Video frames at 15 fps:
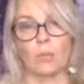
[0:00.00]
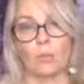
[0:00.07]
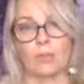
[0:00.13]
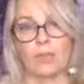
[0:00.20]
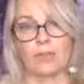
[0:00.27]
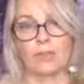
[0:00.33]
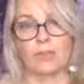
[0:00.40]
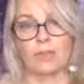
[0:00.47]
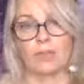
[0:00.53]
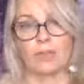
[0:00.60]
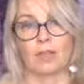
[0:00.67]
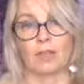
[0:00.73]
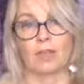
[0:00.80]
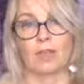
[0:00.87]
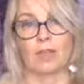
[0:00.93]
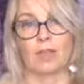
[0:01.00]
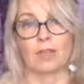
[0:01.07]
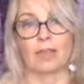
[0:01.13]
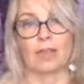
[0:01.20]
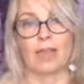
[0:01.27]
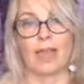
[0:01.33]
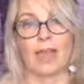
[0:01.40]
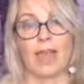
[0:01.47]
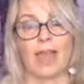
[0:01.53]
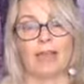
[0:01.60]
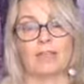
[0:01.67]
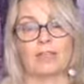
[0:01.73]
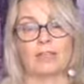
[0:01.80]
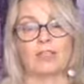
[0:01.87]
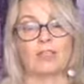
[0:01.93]
With
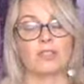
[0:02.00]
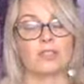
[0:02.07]
having